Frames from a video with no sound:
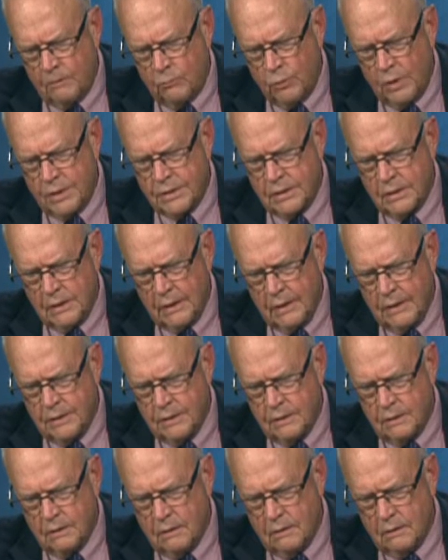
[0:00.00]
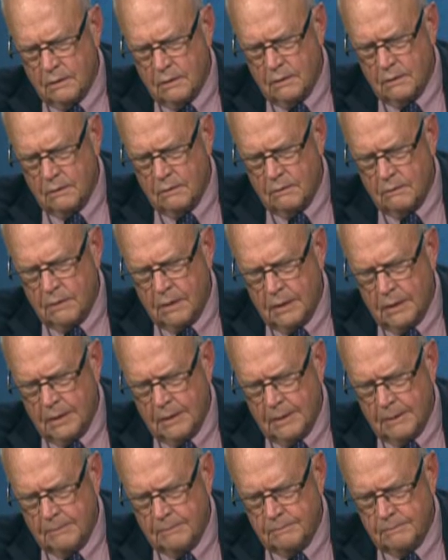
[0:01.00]
recently,
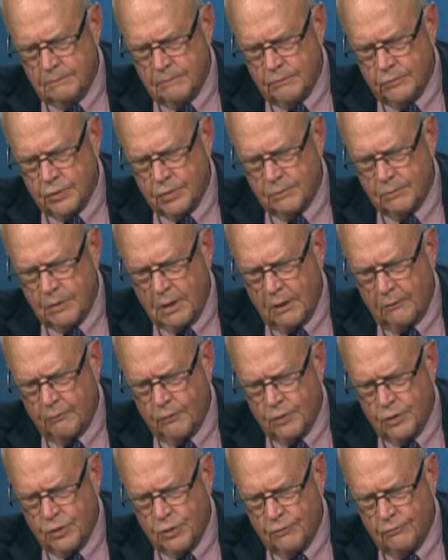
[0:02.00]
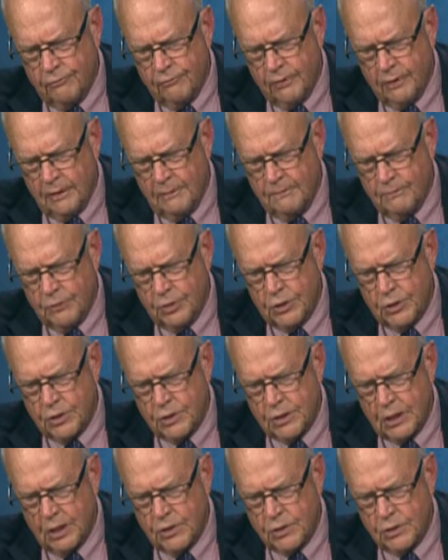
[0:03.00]
um, some coverage of the
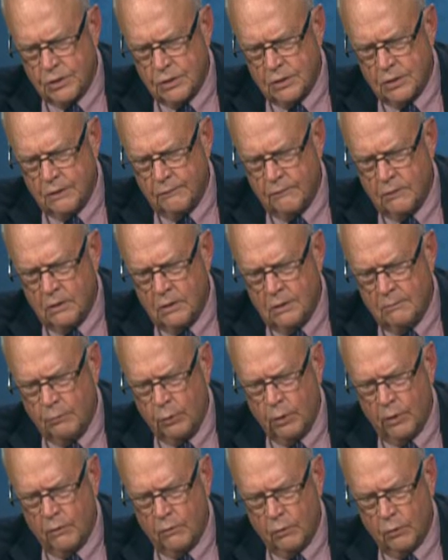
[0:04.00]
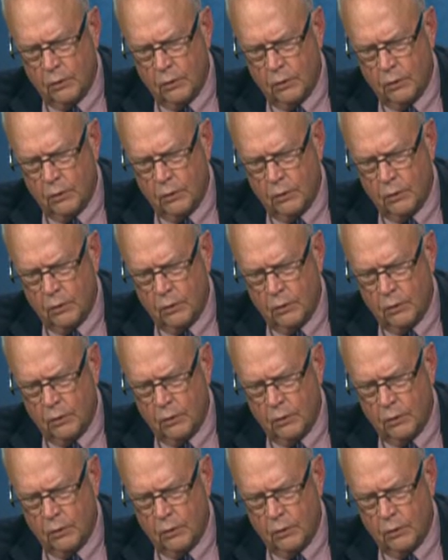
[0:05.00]
discussions of Point